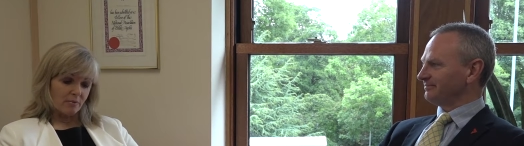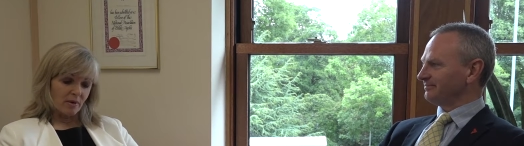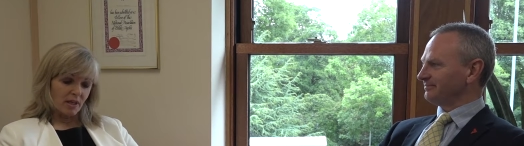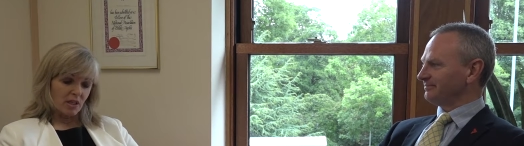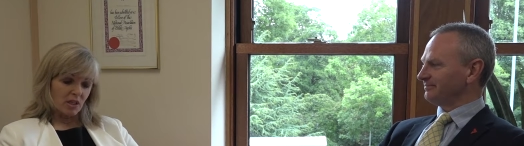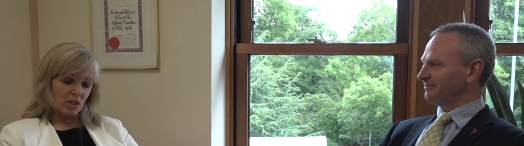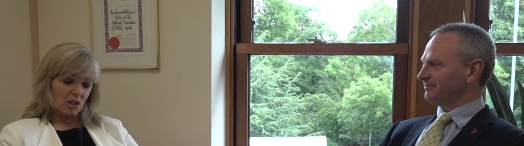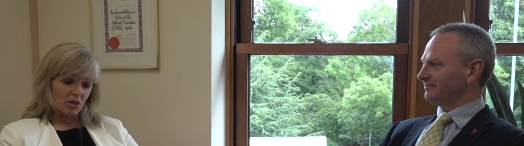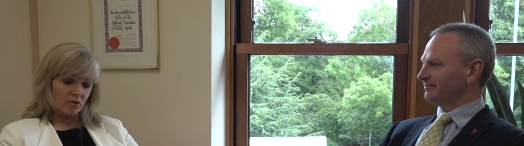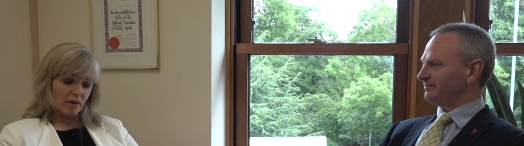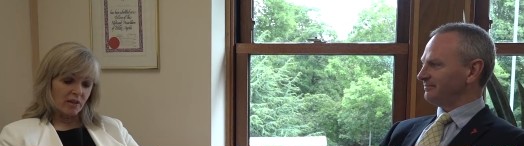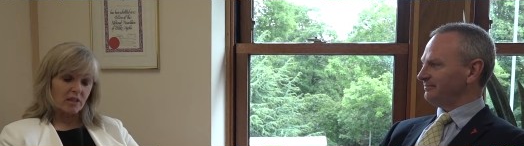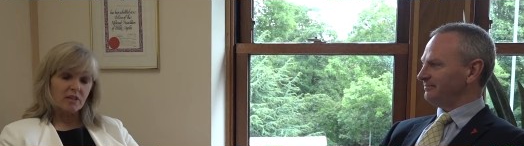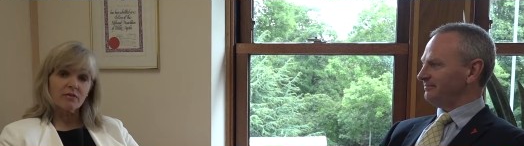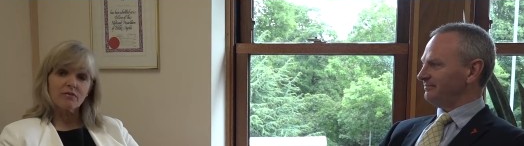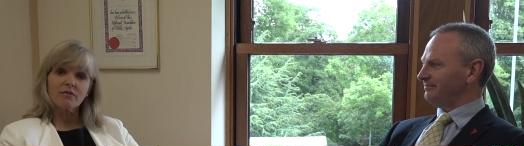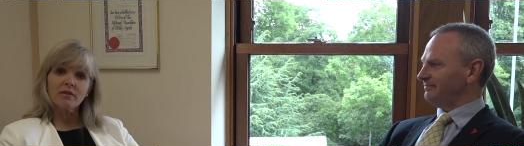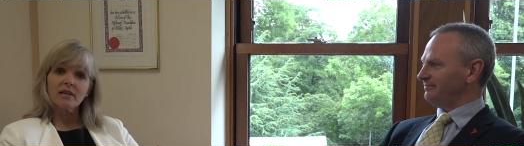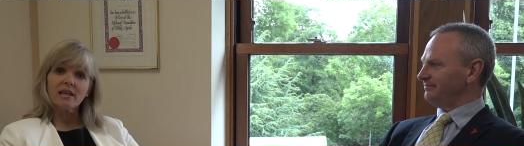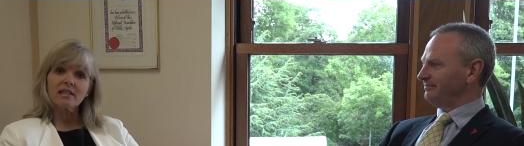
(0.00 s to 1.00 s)
Speaker 1: the Managing
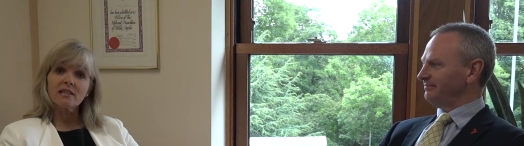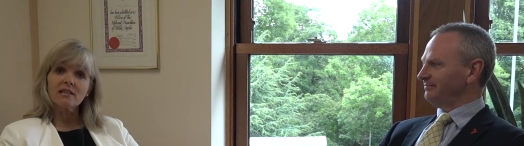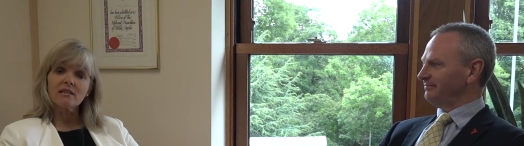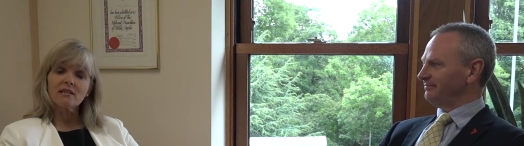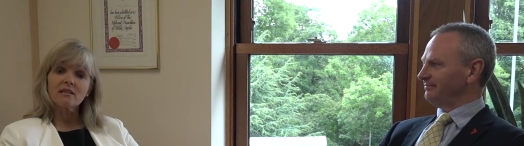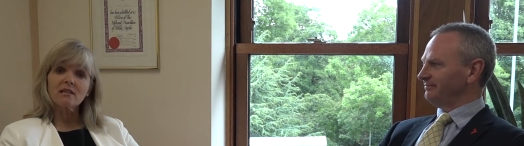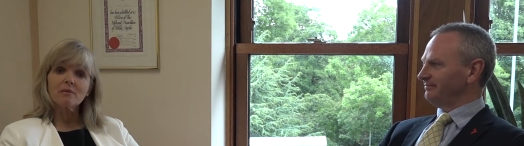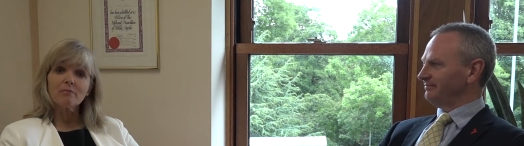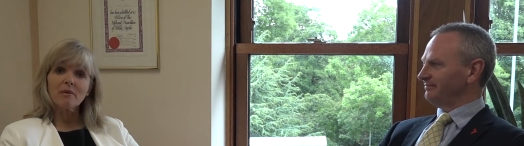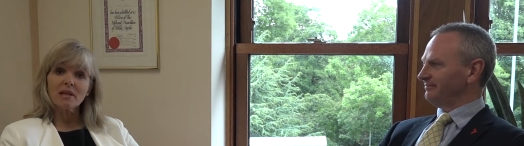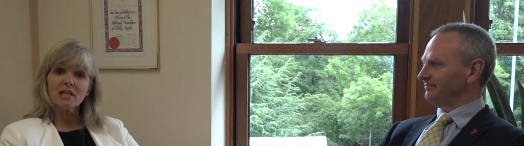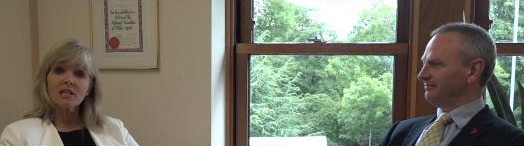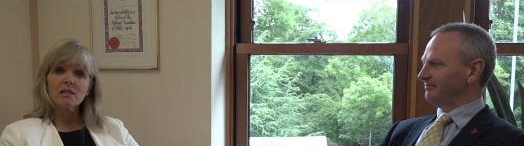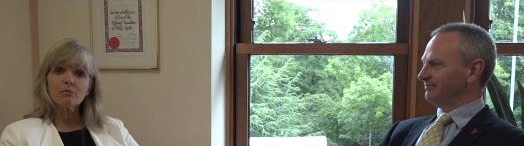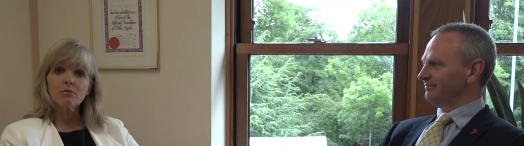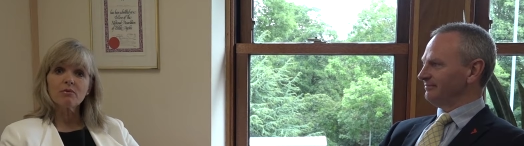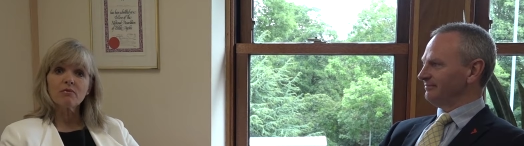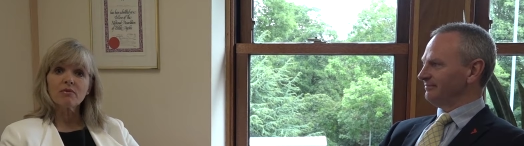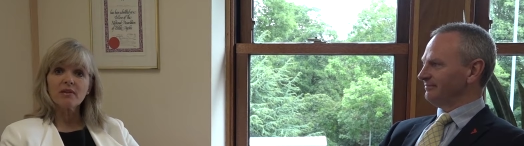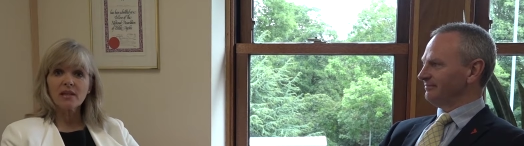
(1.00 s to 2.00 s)
Director for Lettings and
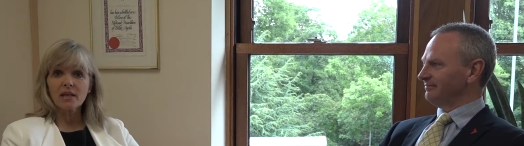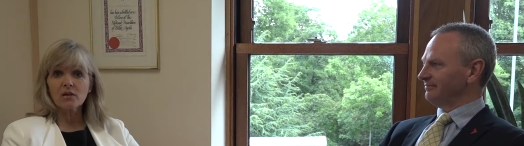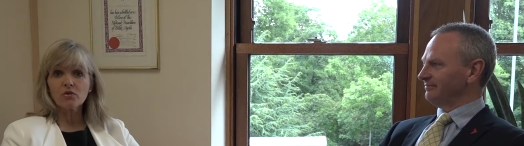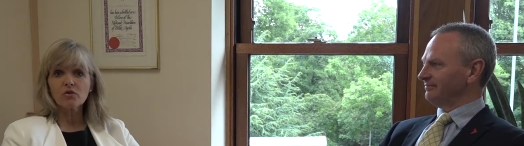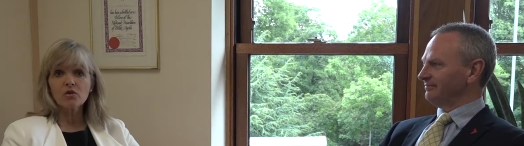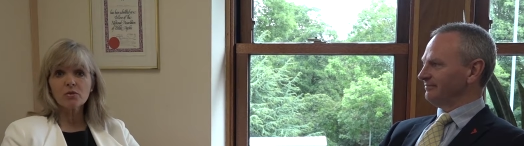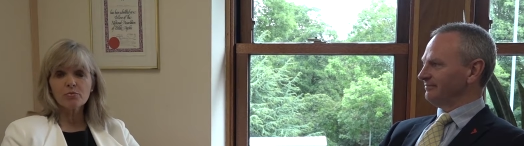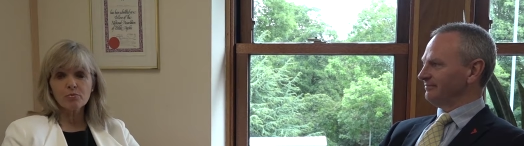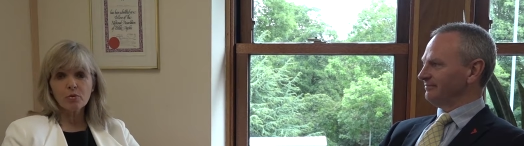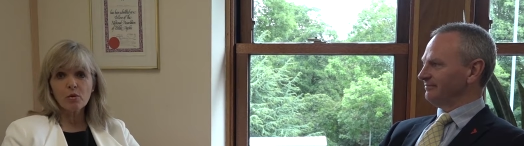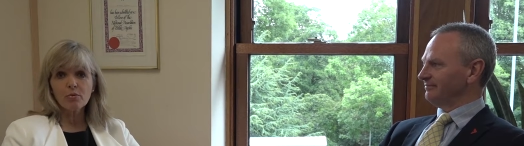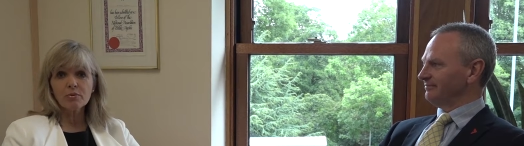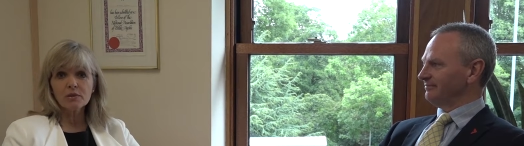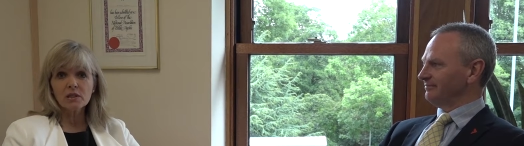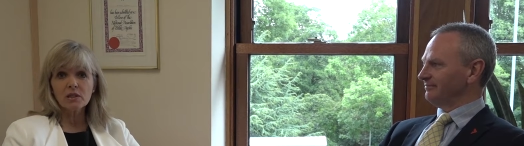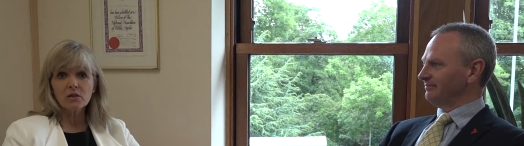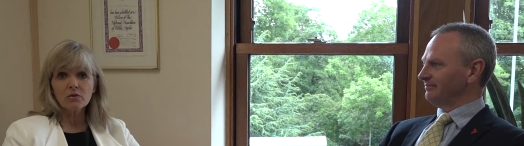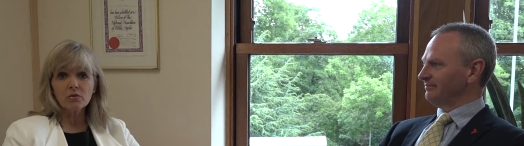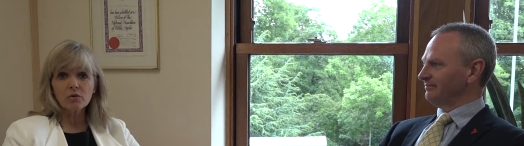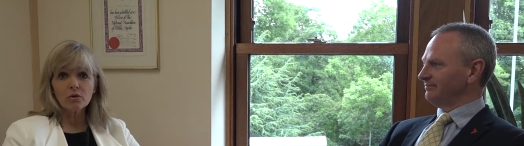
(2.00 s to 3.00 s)
Management for the Andrews
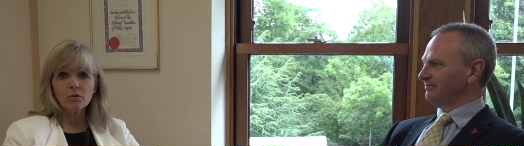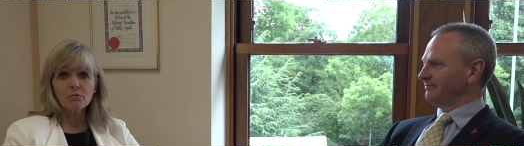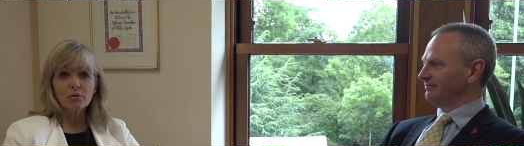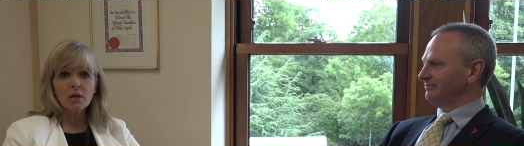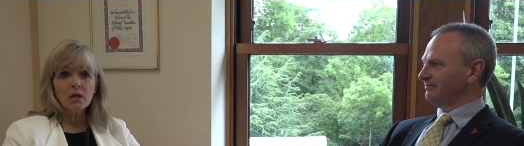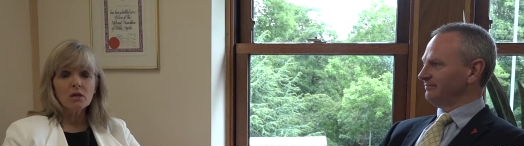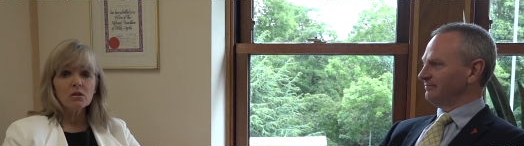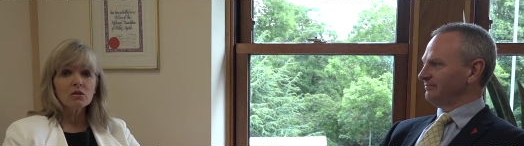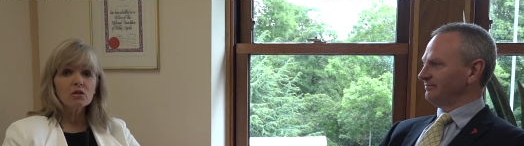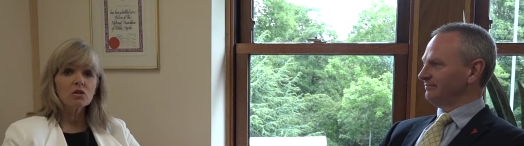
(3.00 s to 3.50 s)
Property Group,